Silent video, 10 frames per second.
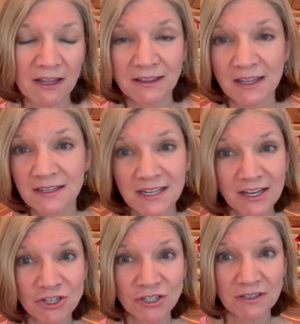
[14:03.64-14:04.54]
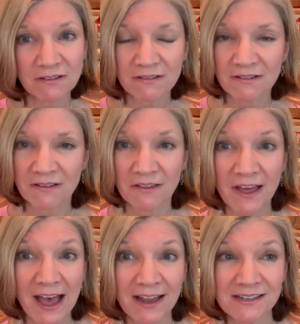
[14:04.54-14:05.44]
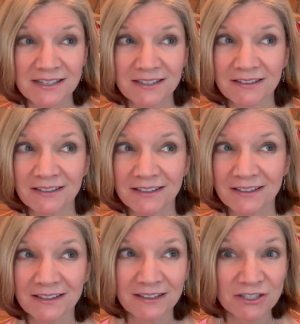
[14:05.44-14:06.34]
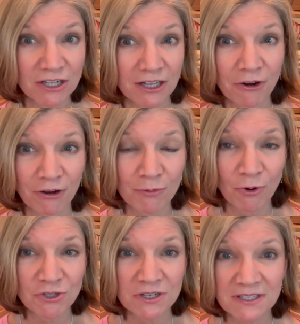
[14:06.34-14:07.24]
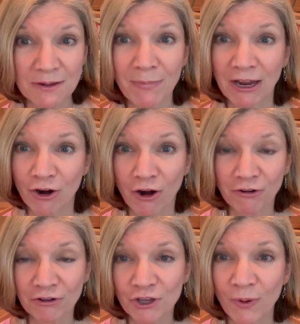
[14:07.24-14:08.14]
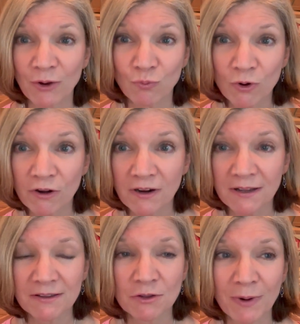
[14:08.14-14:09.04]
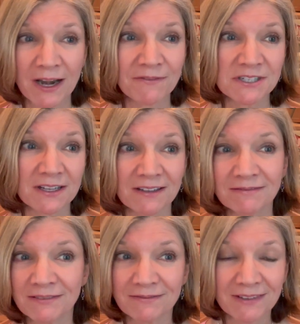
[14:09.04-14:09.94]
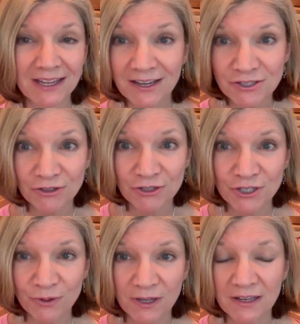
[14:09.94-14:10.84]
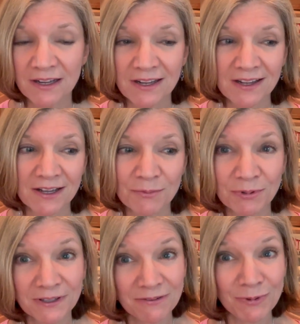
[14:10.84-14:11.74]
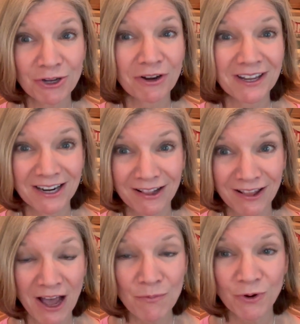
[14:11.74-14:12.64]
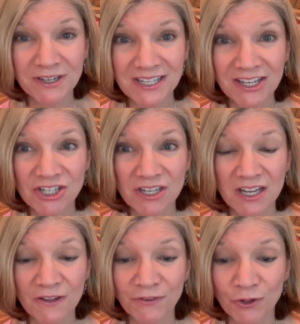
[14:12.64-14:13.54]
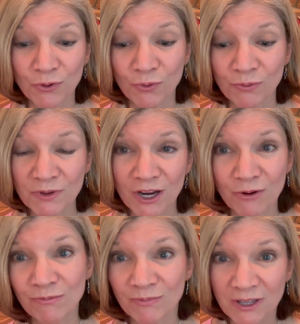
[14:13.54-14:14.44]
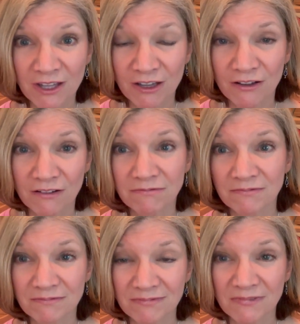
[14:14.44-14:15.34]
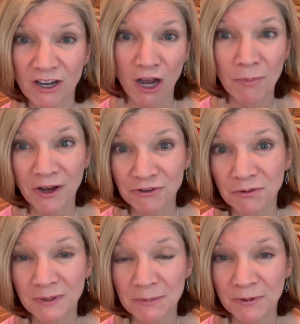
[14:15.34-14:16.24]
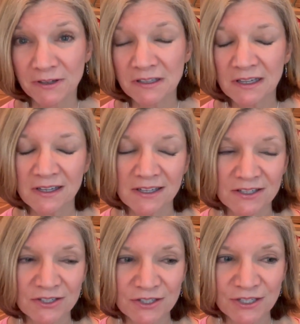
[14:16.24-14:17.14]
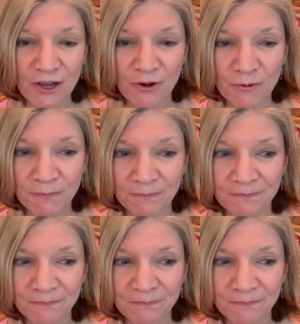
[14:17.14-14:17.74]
like the attention that declaring an emergency might garner you at work. You might have to answer to it. Believe me, you're gonna get a lot more attention if you, you know, kill a couple hundred people. So